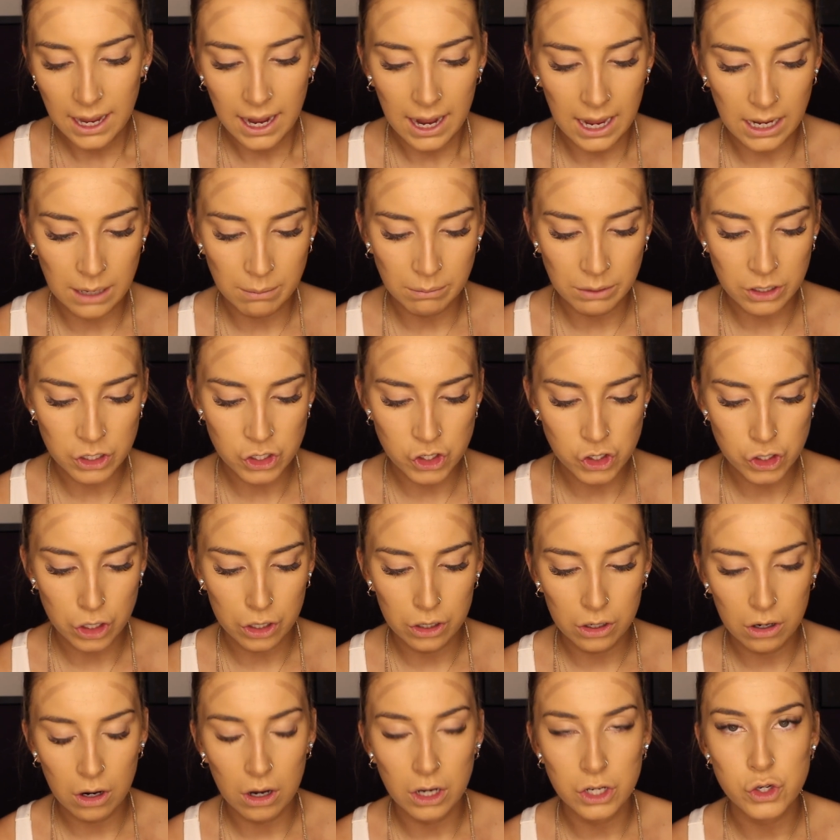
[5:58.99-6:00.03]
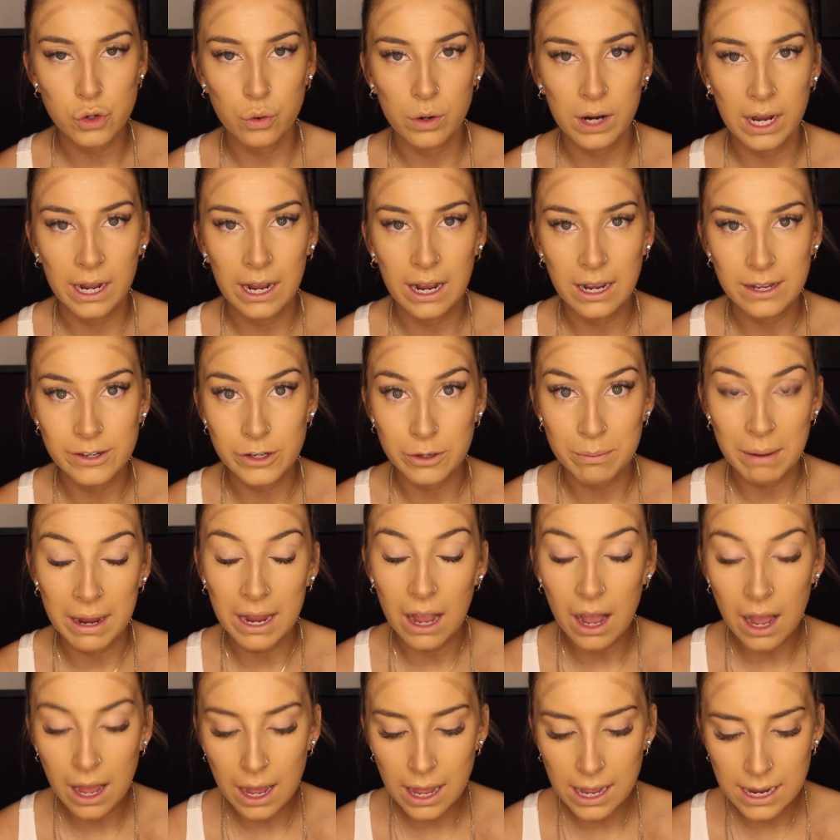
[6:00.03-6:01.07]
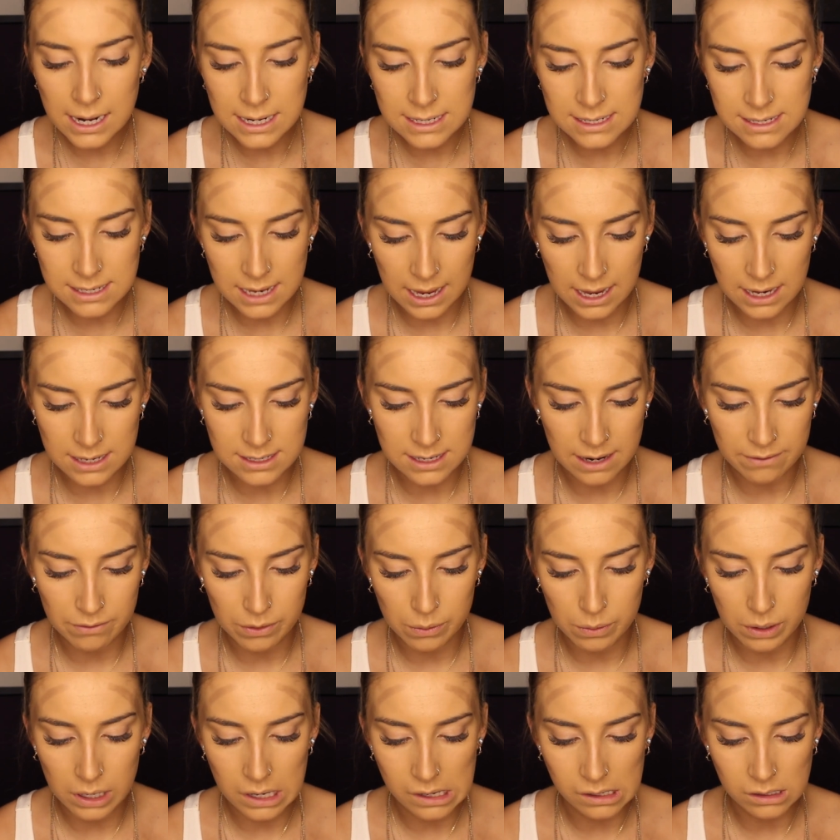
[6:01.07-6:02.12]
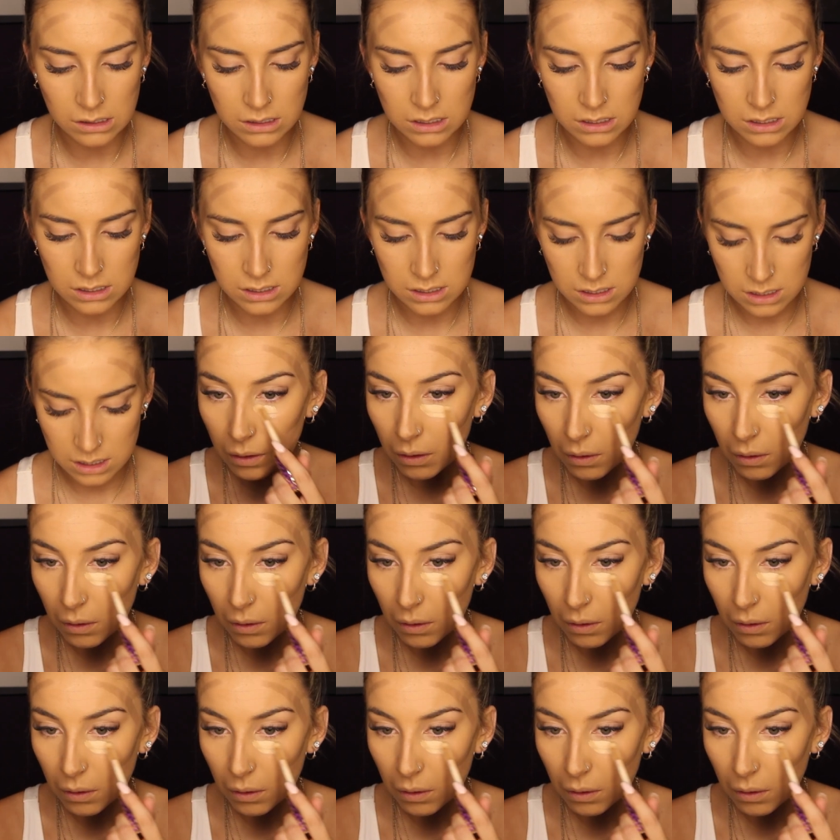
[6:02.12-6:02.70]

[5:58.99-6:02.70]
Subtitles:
and I'm going to start contouring under my eyes and everywhere else.